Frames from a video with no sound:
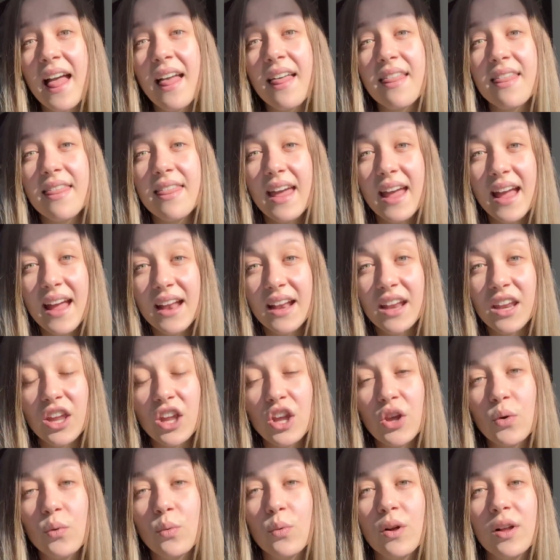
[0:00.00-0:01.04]
then
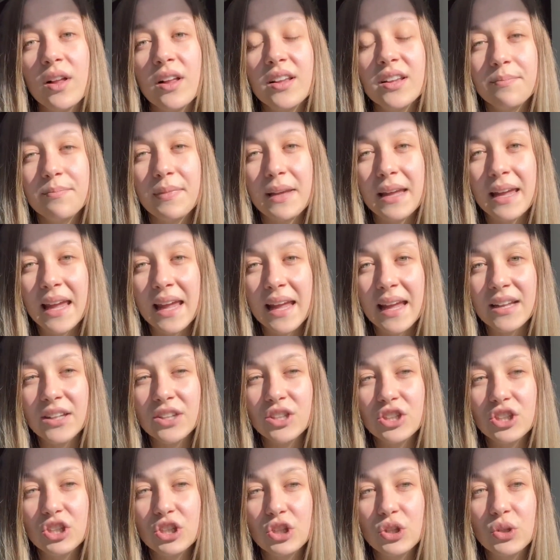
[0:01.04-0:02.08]
you will begin
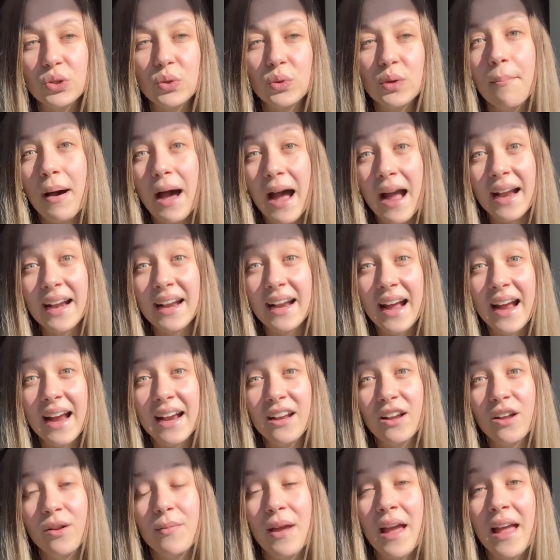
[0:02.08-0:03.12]
to buy an
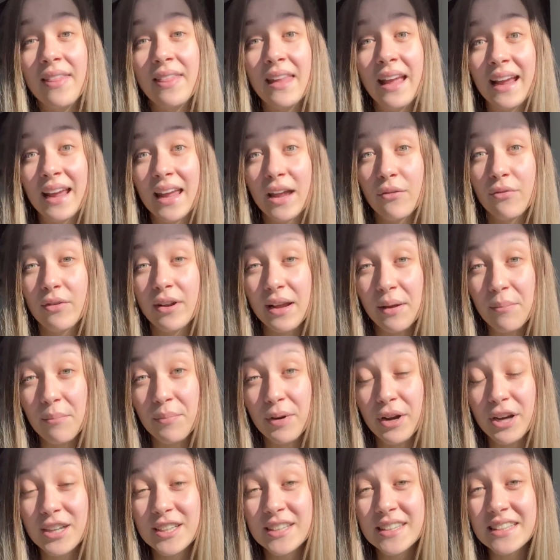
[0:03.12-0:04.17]
item and then get
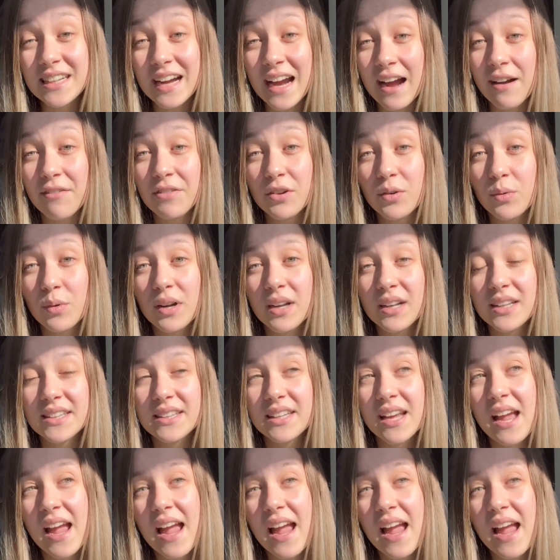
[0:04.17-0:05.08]
reimbursed afterwards.